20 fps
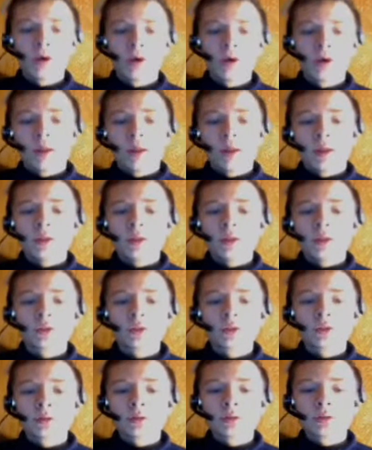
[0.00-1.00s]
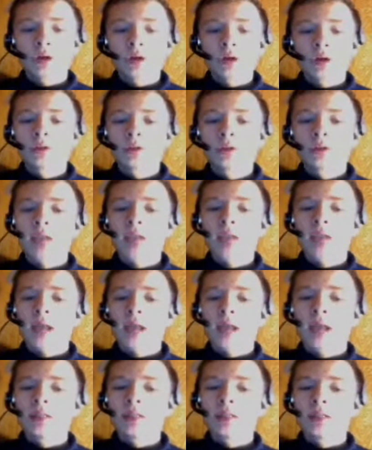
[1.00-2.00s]
There's tunnels
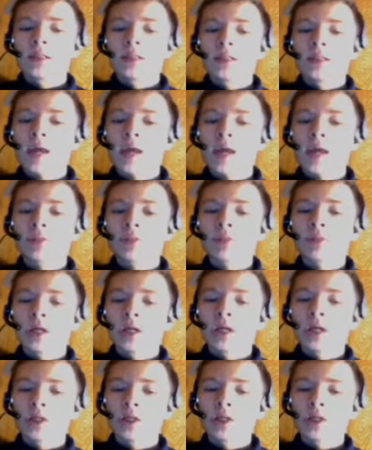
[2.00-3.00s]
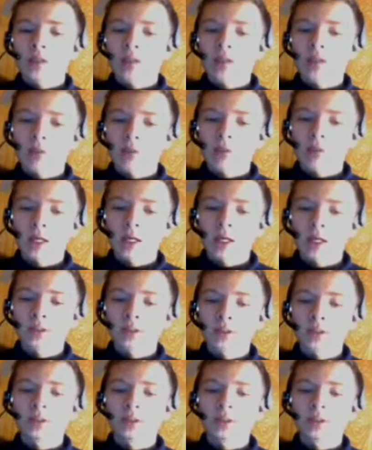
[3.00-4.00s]
added to the amp station and tech
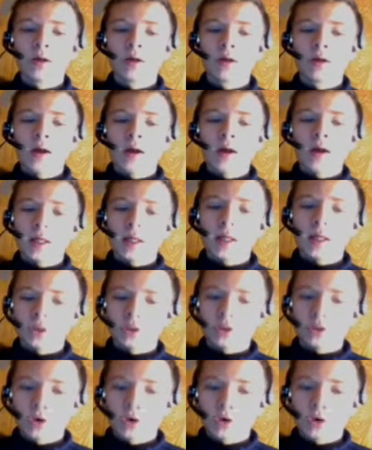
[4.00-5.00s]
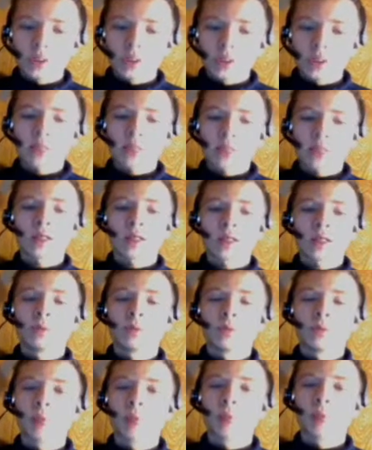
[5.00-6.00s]
plants, and these are only accessible
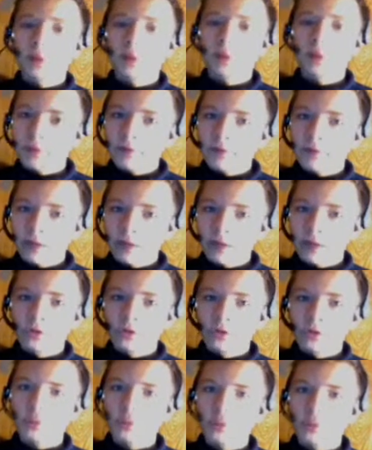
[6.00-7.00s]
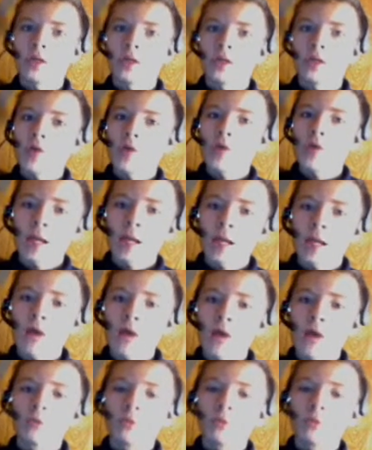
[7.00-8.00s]
by the defenders, meaning you can get out,
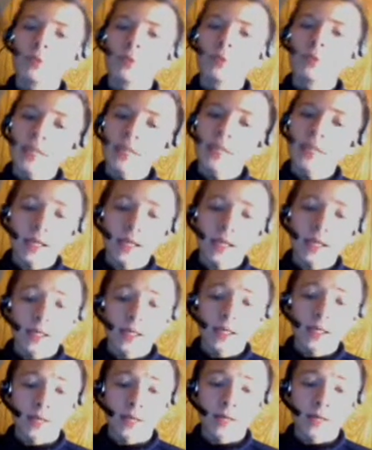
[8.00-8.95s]
but they can't get in.